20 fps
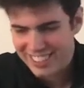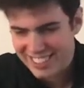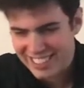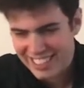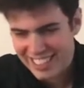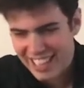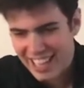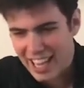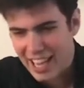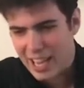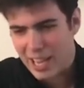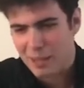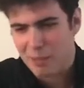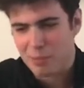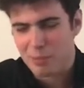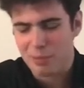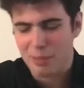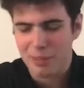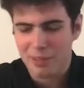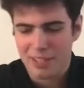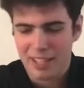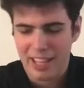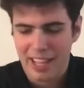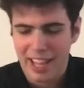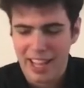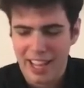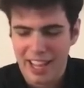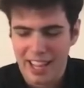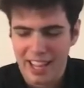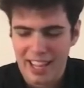snap.
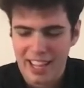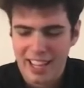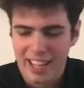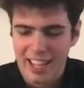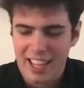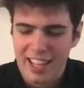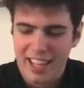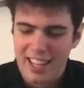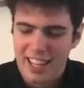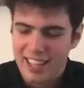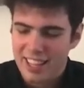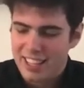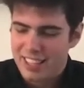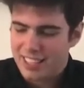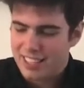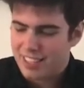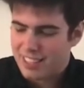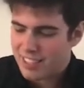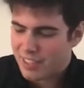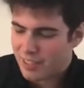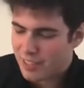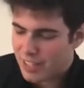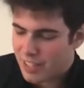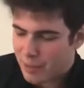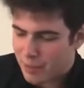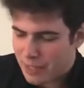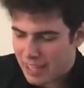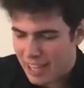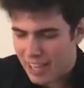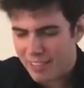Okay. So
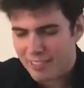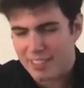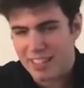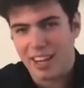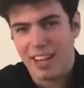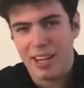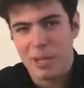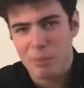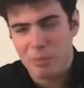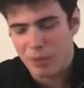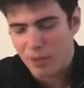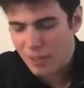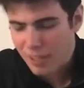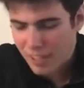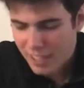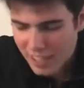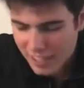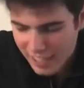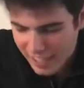here we have the iBook